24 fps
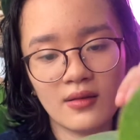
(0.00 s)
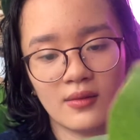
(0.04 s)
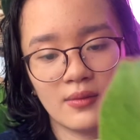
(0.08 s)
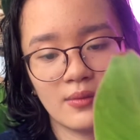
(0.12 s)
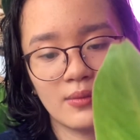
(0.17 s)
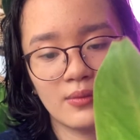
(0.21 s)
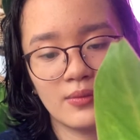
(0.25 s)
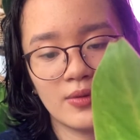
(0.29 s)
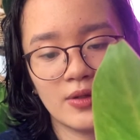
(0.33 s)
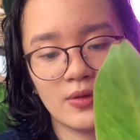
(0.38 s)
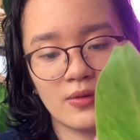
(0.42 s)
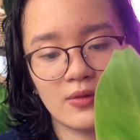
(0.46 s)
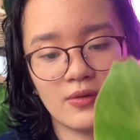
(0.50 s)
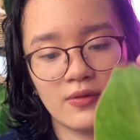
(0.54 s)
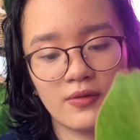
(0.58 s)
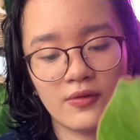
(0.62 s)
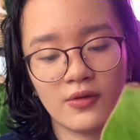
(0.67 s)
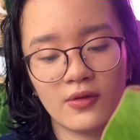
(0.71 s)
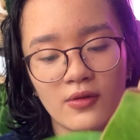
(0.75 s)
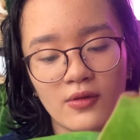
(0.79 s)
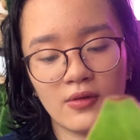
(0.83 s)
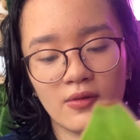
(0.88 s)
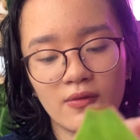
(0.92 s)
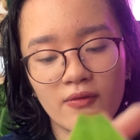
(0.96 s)

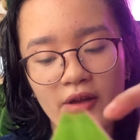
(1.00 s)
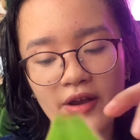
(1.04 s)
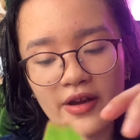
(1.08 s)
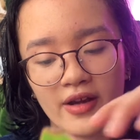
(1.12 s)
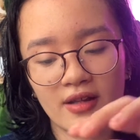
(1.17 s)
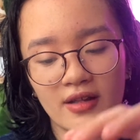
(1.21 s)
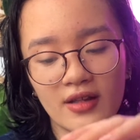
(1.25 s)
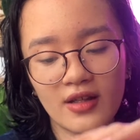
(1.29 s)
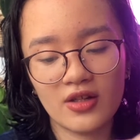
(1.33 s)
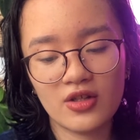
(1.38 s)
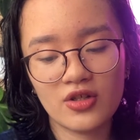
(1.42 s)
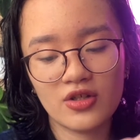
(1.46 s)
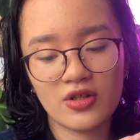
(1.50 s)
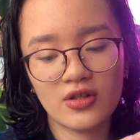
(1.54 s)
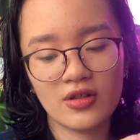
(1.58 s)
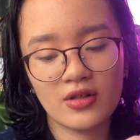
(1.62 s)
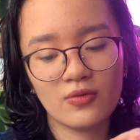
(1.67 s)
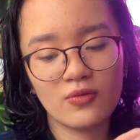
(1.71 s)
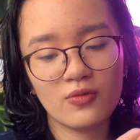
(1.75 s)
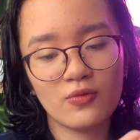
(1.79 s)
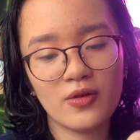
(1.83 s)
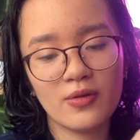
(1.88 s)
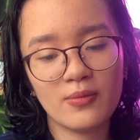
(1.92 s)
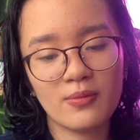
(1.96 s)
beautiful variegation.
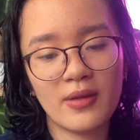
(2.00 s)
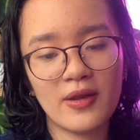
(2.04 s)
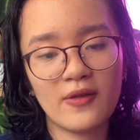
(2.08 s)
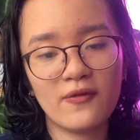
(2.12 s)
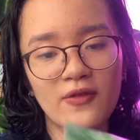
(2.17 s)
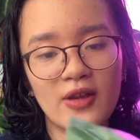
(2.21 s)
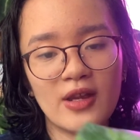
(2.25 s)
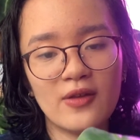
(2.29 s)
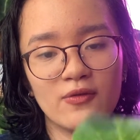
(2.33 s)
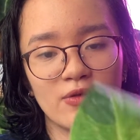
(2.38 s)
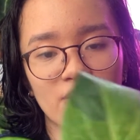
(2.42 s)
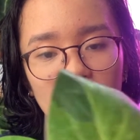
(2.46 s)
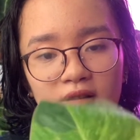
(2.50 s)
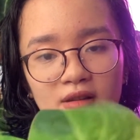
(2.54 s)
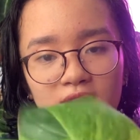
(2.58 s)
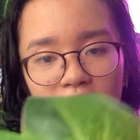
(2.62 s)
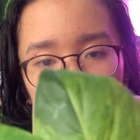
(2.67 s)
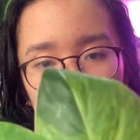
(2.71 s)
And what my favorite leaf